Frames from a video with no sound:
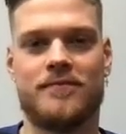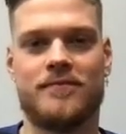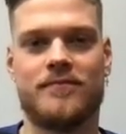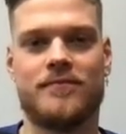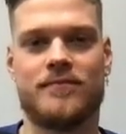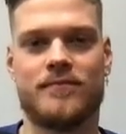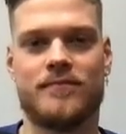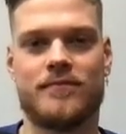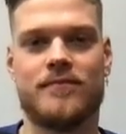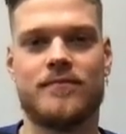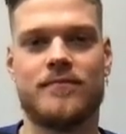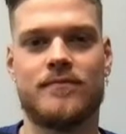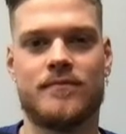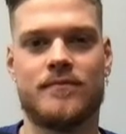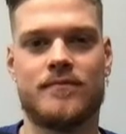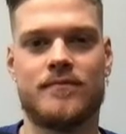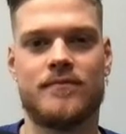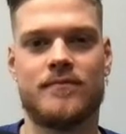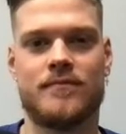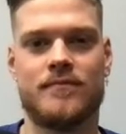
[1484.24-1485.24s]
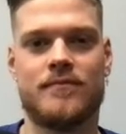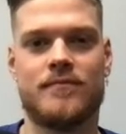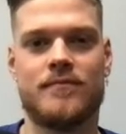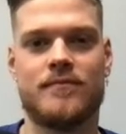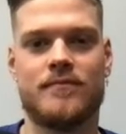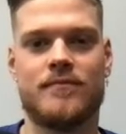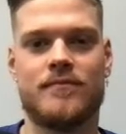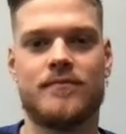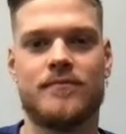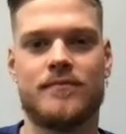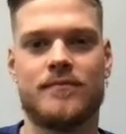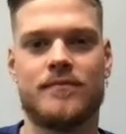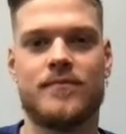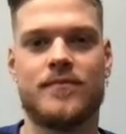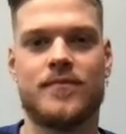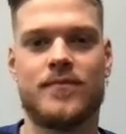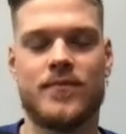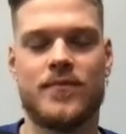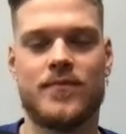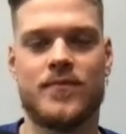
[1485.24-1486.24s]

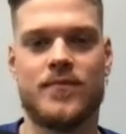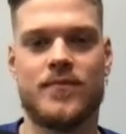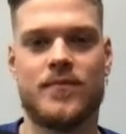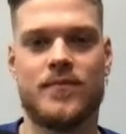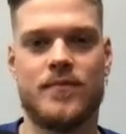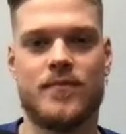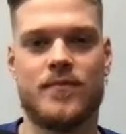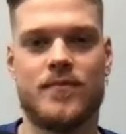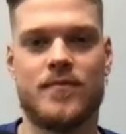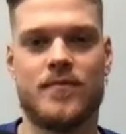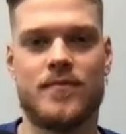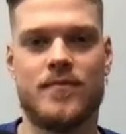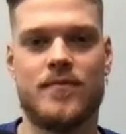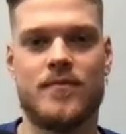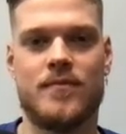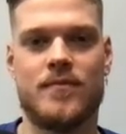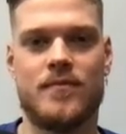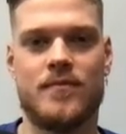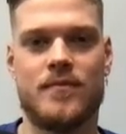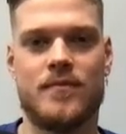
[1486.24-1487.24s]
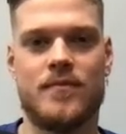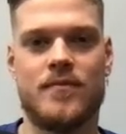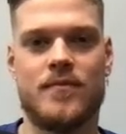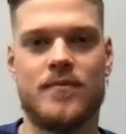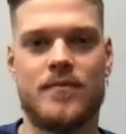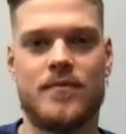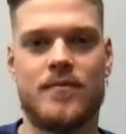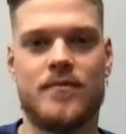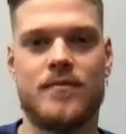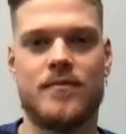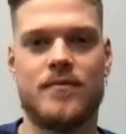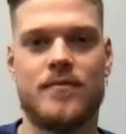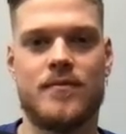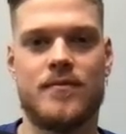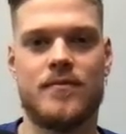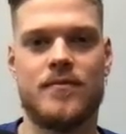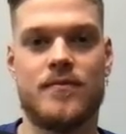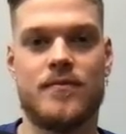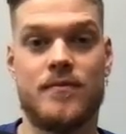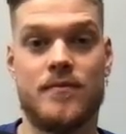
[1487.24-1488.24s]

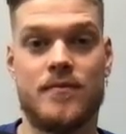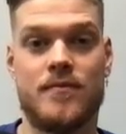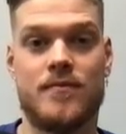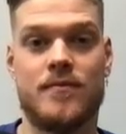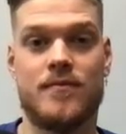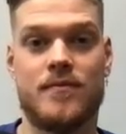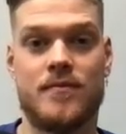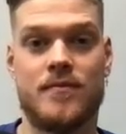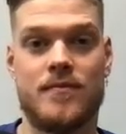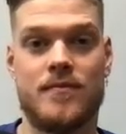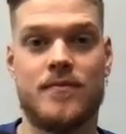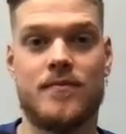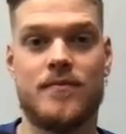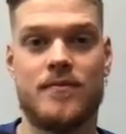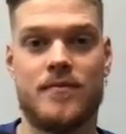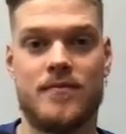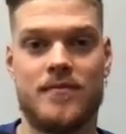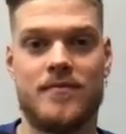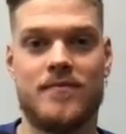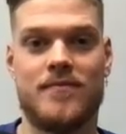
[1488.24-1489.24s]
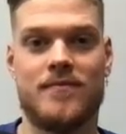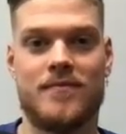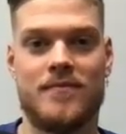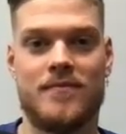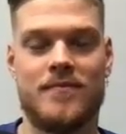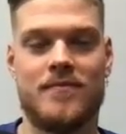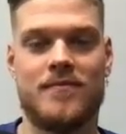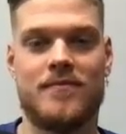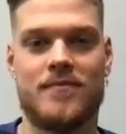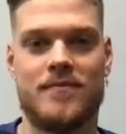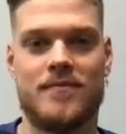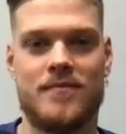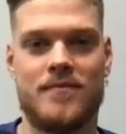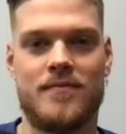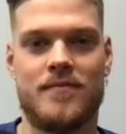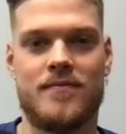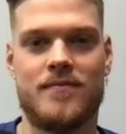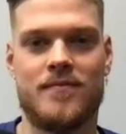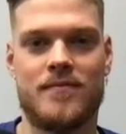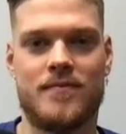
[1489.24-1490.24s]

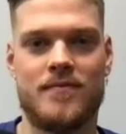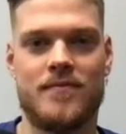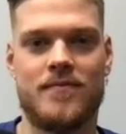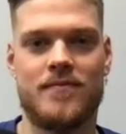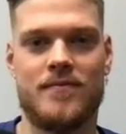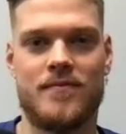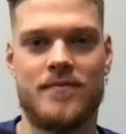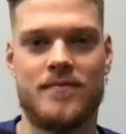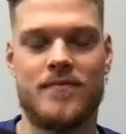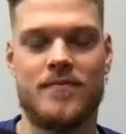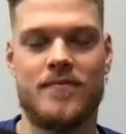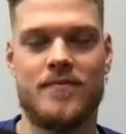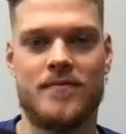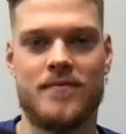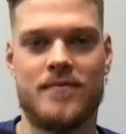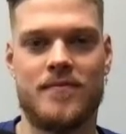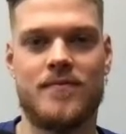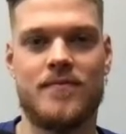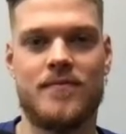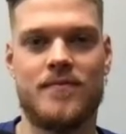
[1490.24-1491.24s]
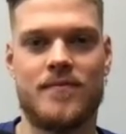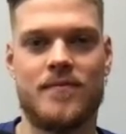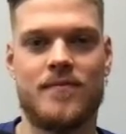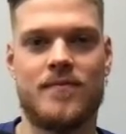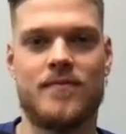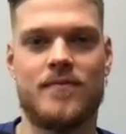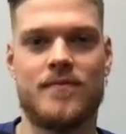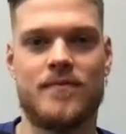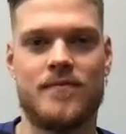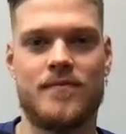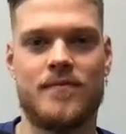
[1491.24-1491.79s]
No words are spoken by the person on screen.